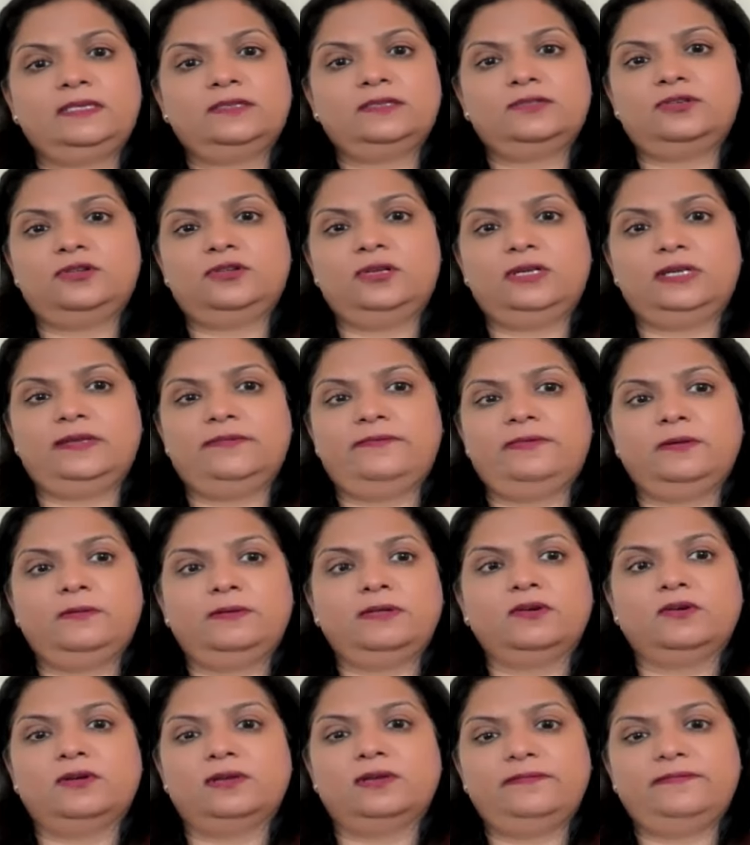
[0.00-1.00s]
So not
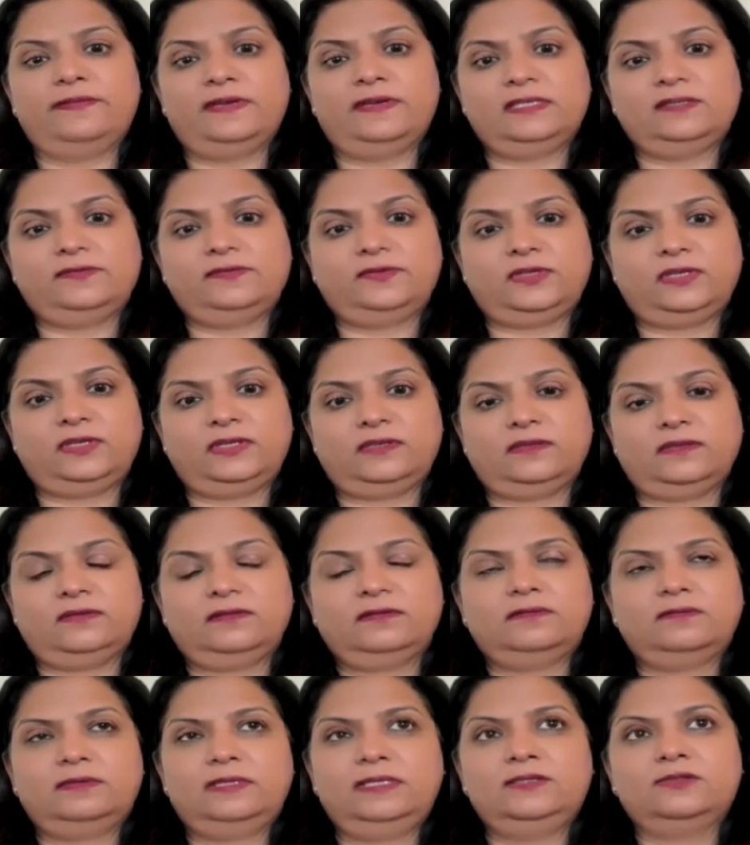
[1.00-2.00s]
everyone qualifies for it,
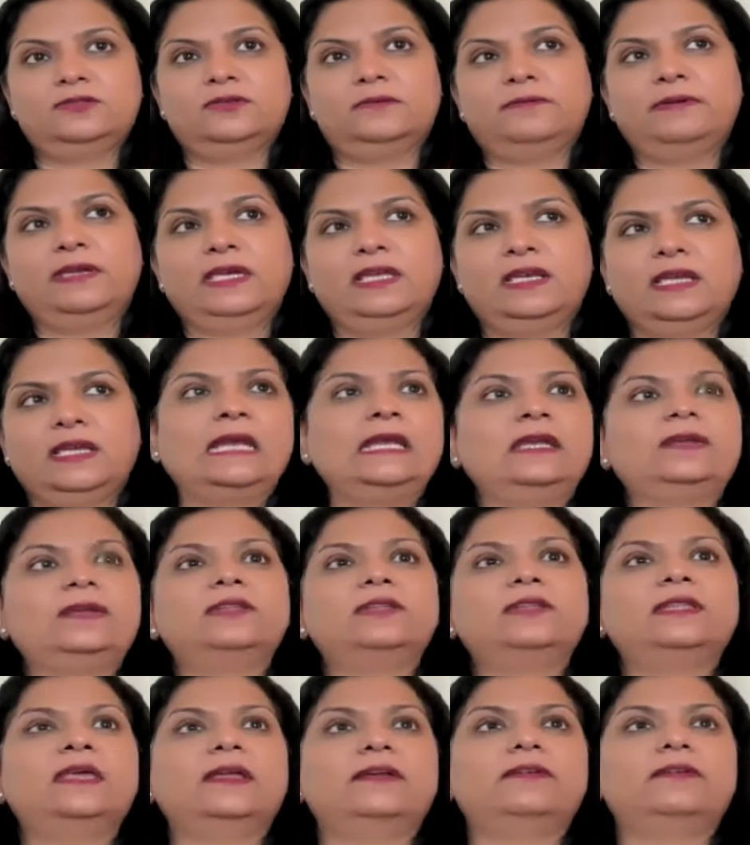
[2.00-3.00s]
right? So we can get
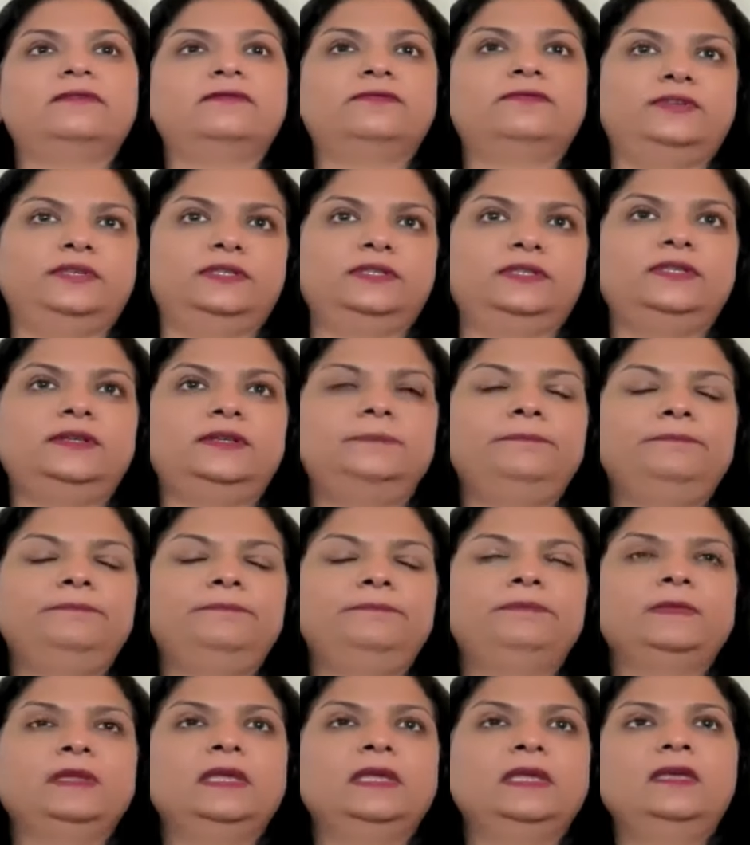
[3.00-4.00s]
into that further
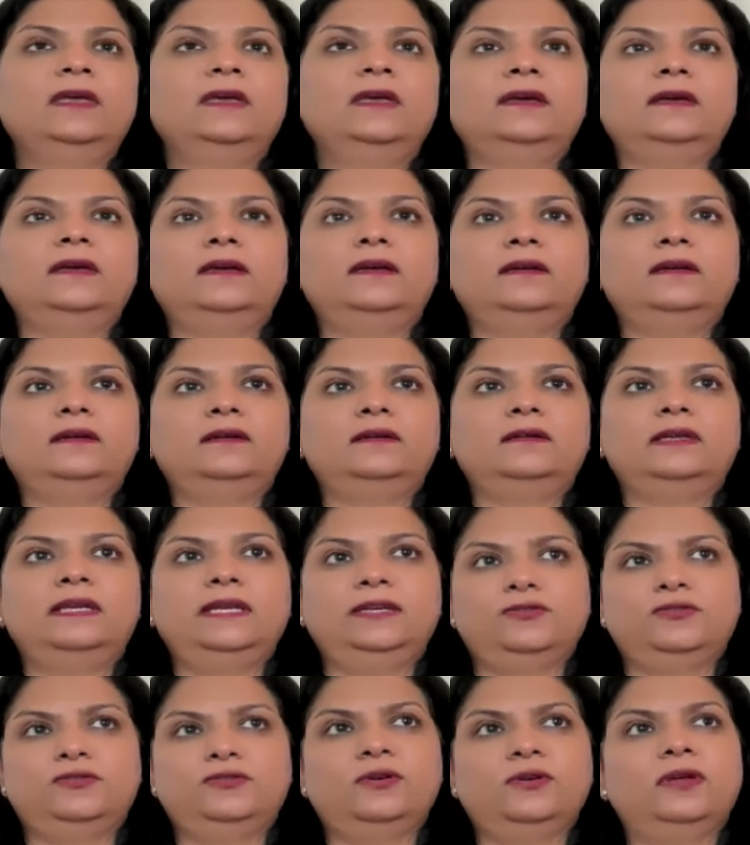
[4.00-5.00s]

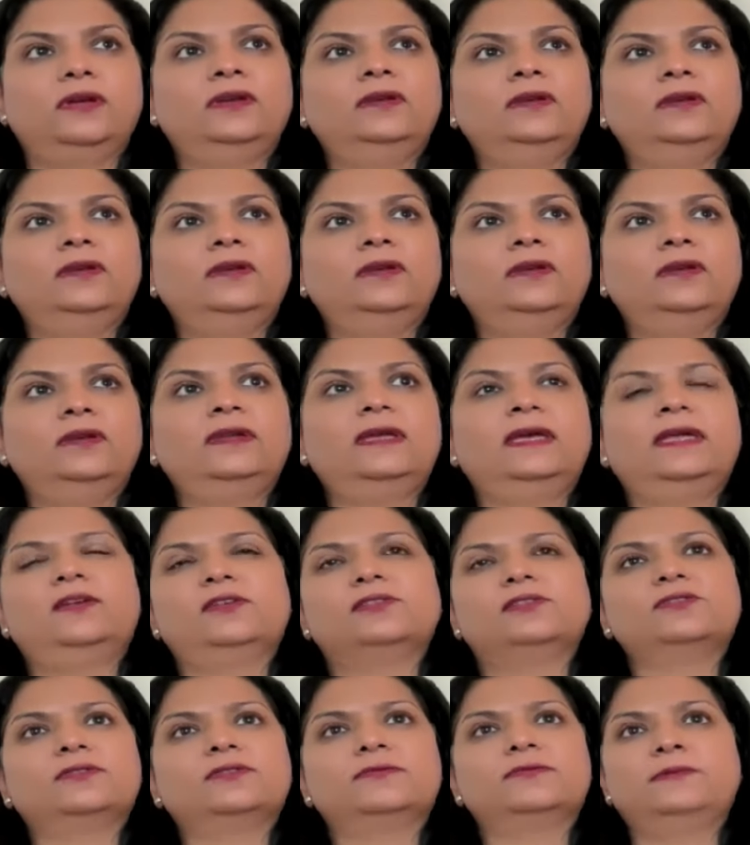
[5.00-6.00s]
later on. And also we
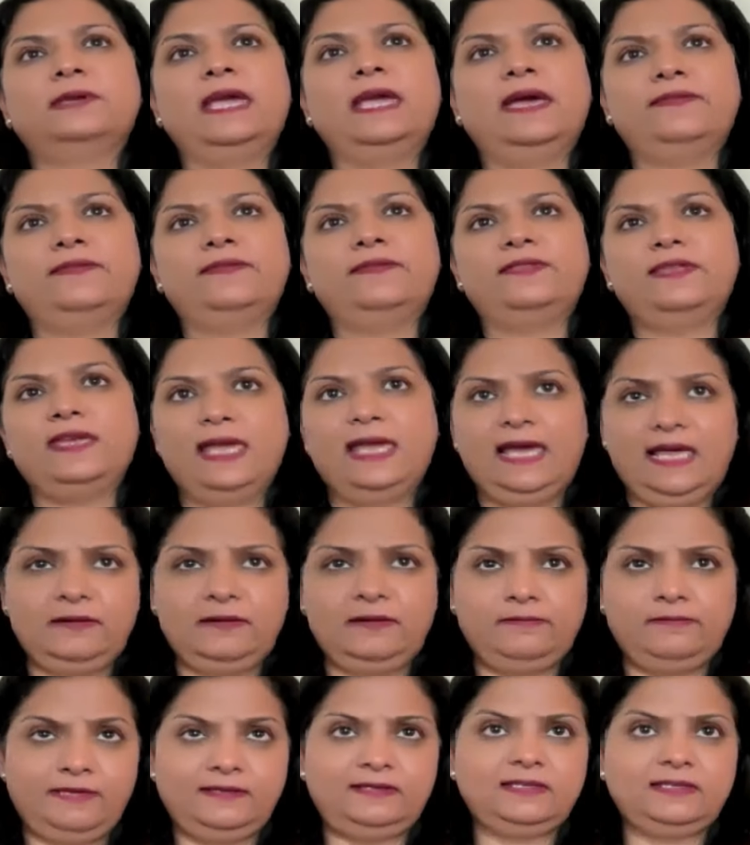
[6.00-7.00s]
have the
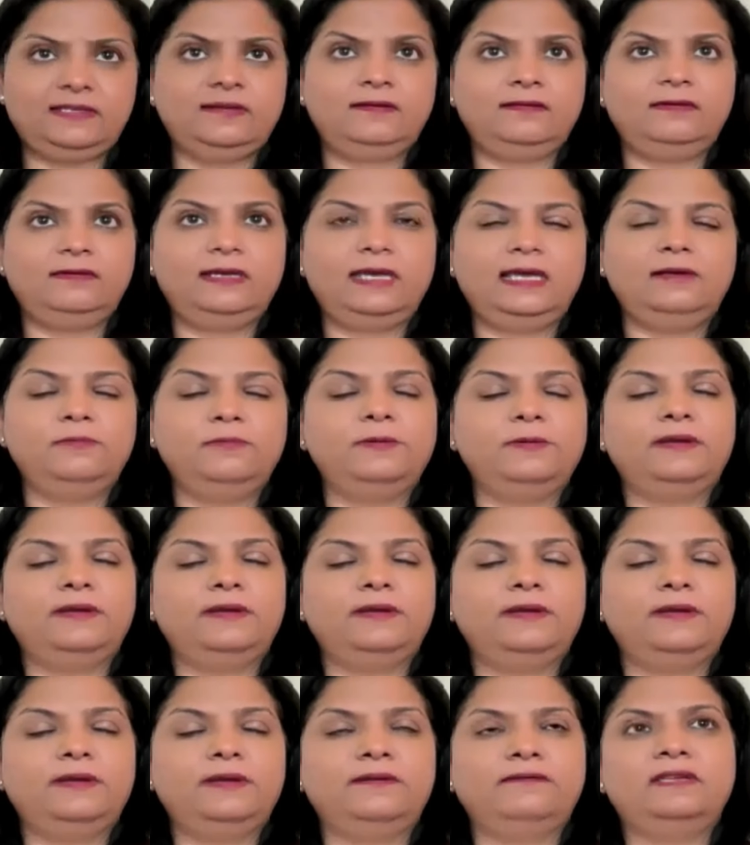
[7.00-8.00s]
L1 visa, which is
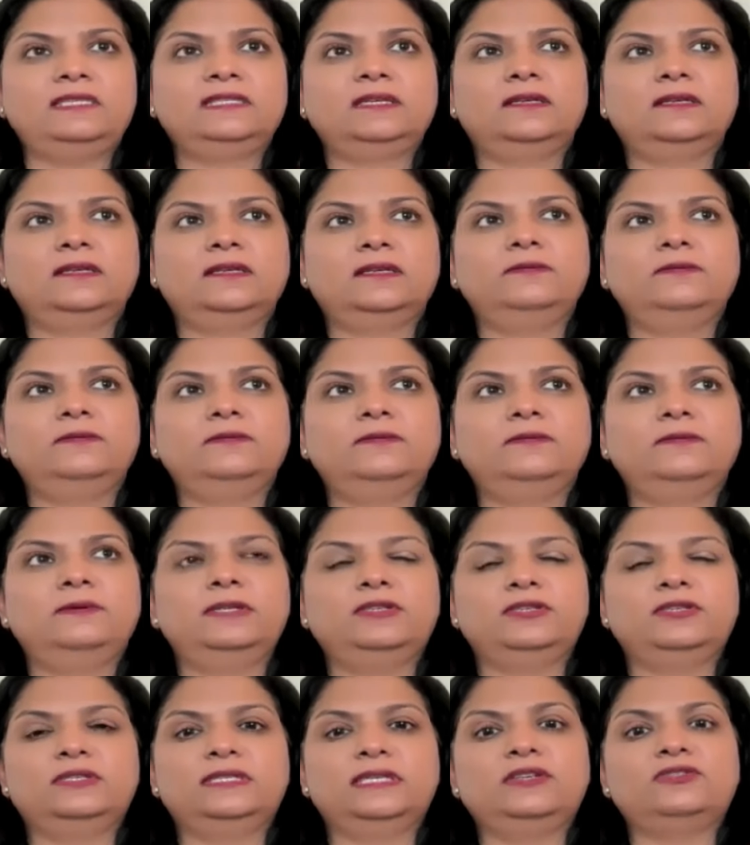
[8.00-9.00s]
intra-company
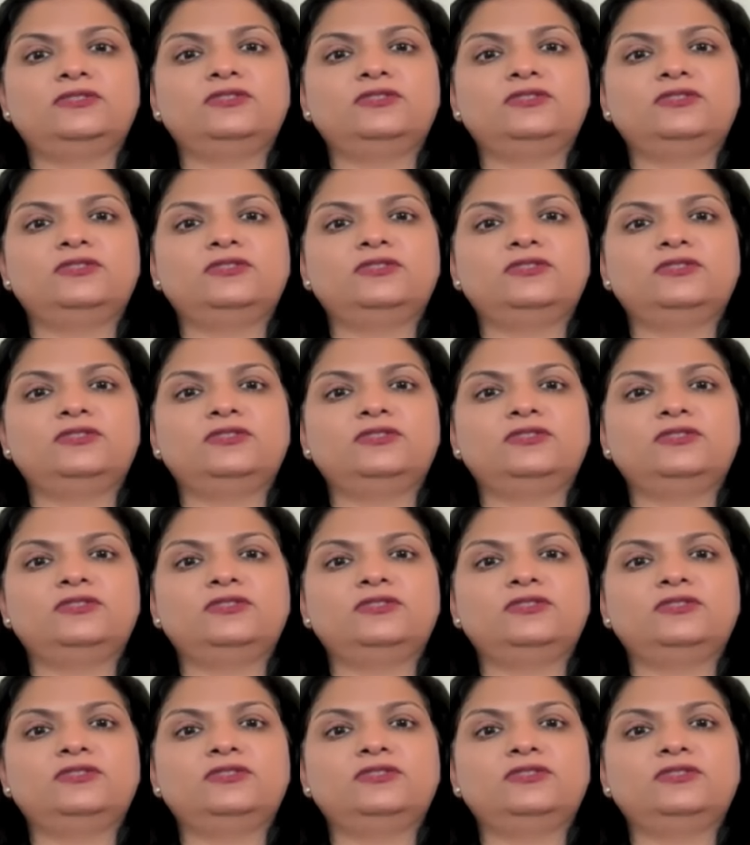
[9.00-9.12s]
transferee.